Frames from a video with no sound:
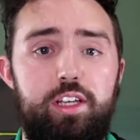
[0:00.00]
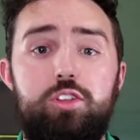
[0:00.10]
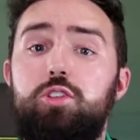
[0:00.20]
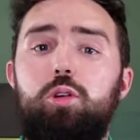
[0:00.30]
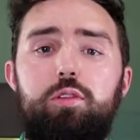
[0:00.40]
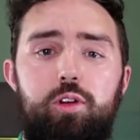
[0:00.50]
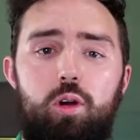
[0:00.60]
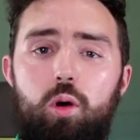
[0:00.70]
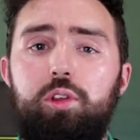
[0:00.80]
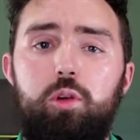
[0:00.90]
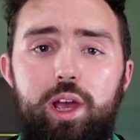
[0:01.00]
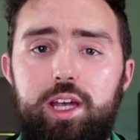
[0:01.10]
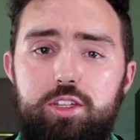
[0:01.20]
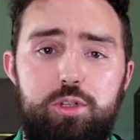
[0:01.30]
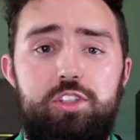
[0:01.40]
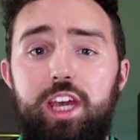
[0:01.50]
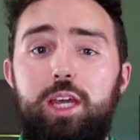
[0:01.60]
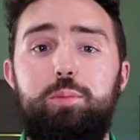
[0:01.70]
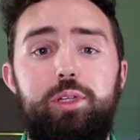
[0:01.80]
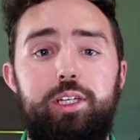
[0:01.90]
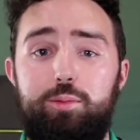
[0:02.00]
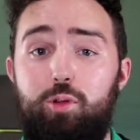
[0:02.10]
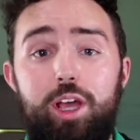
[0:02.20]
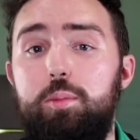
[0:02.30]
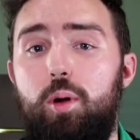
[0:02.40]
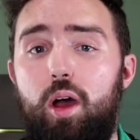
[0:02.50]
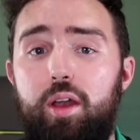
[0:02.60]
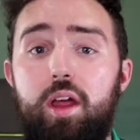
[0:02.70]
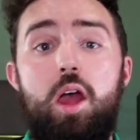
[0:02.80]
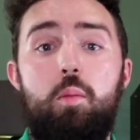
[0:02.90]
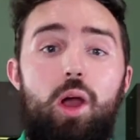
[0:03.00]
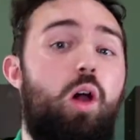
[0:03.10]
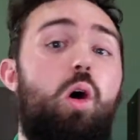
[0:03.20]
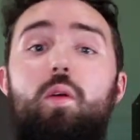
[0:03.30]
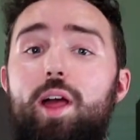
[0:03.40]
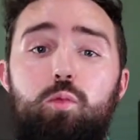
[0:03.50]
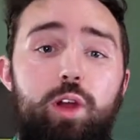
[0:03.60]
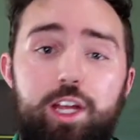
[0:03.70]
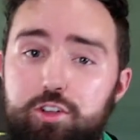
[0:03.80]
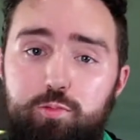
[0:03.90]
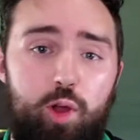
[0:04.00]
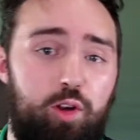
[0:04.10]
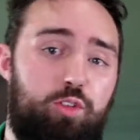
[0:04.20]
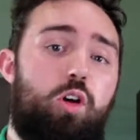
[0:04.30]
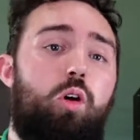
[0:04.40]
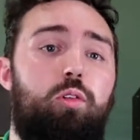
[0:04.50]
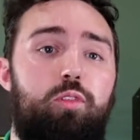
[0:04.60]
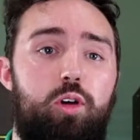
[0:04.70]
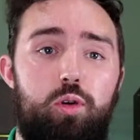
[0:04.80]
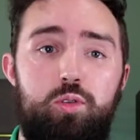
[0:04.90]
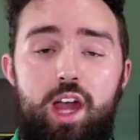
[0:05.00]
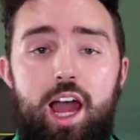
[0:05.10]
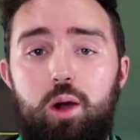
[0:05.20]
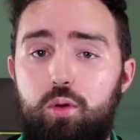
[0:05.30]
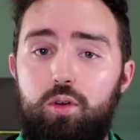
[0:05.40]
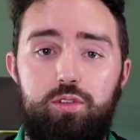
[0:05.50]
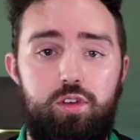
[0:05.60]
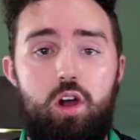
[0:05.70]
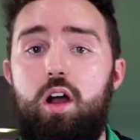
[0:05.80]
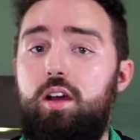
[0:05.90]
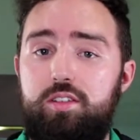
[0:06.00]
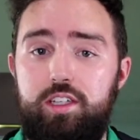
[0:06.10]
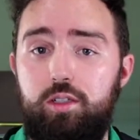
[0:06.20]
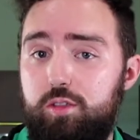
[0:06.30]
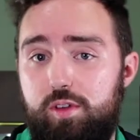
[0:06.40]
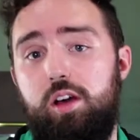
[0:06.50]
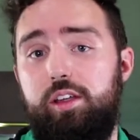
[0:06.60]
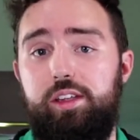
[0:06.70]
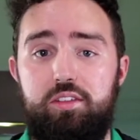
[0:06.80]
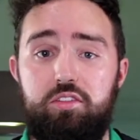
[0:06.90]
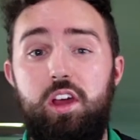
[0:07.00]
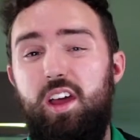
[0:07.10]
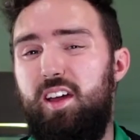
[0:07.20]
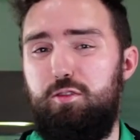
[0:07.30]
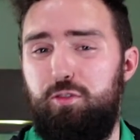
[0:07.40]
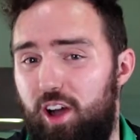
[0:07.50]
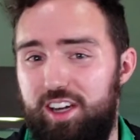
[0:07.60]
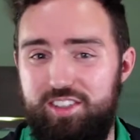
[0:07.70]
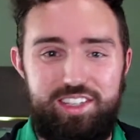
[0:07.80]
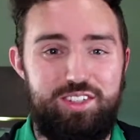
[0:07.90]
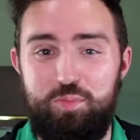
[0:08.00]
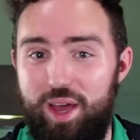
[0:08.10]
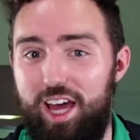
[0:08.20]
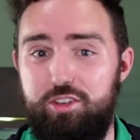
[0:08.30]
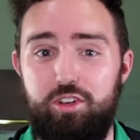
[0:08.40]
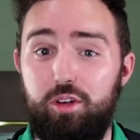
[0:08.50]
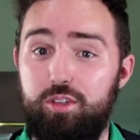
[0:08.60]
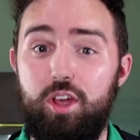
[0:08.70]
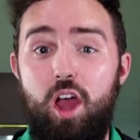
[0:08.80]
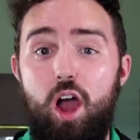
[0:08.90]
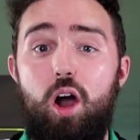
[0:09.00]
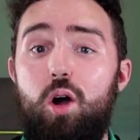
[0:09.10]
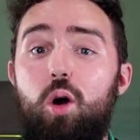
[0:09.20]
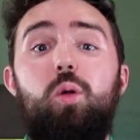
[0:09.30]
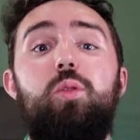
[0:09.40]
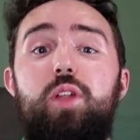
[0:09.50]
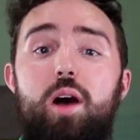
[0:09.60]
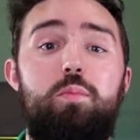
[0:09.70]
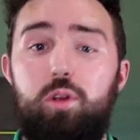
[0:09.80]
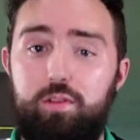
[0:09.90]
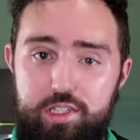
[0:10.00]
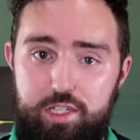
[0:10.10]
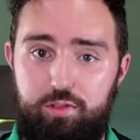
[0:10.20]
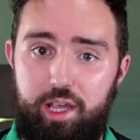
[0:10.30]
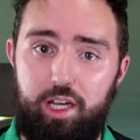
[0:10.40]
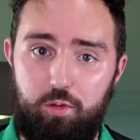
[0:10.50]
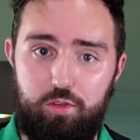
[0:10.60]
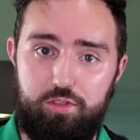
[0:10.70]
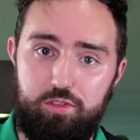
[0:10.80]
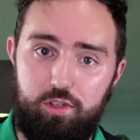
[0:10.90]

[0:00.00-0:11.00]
is sort of their only way to escape being preyed upon by all that range of predators, all of those owls, hawks, eagles, falcons, foxes, badgers, a whole number of these different animals.